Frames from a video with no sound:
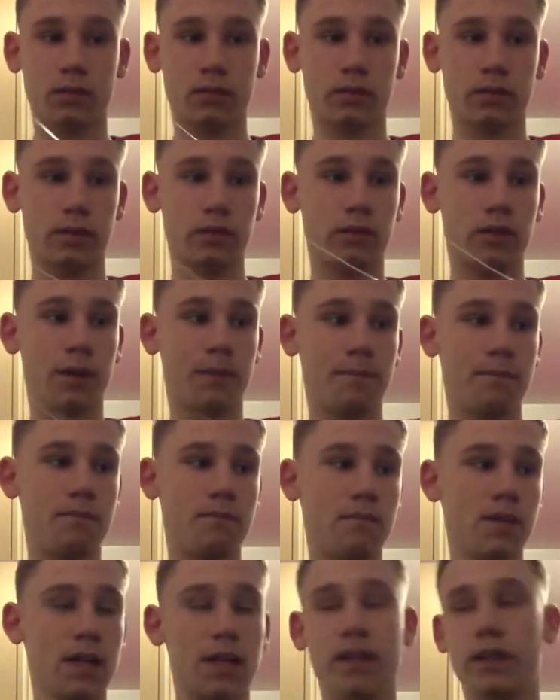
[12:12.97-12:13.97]
you get
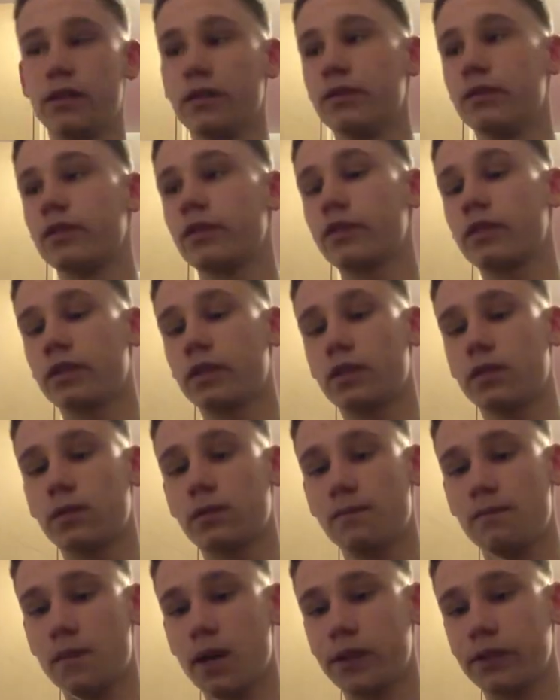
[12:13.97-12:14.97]
millions because they come
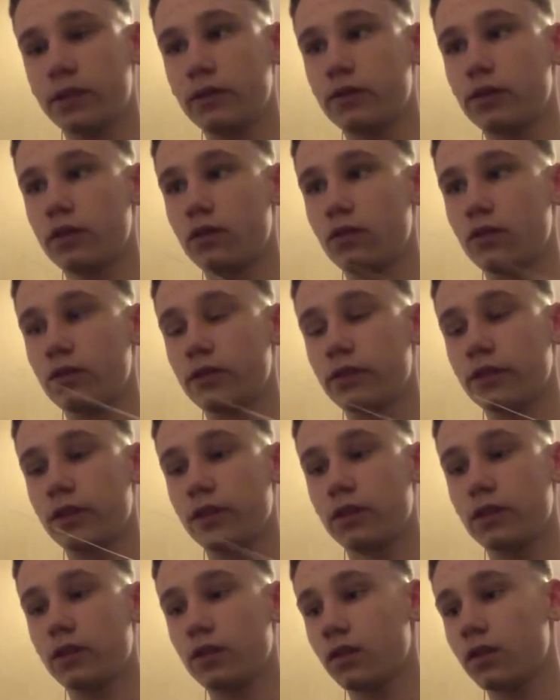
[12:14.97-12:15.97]
in massive shoals, and
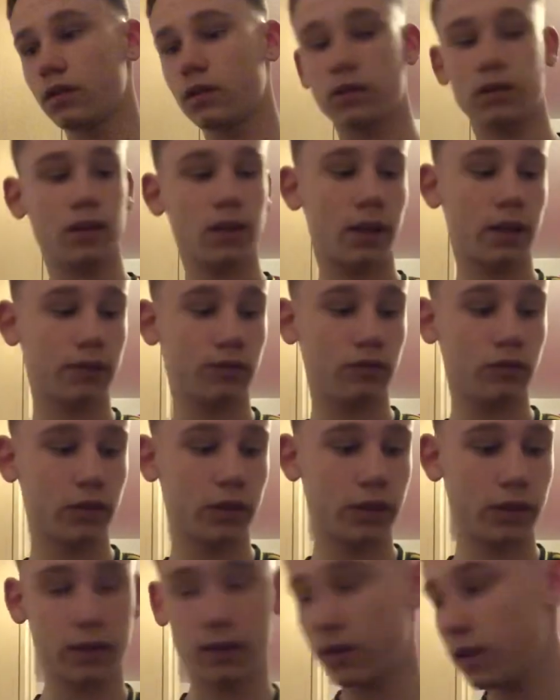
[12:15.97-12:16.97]
yeah, it's
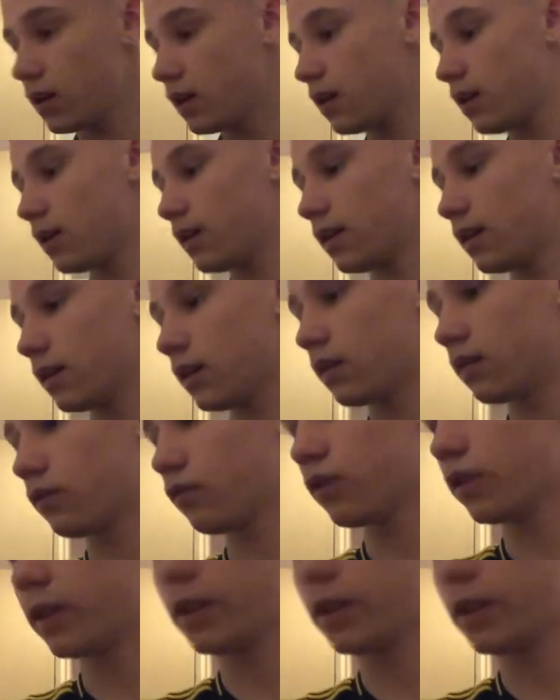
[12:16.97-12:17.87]
really, really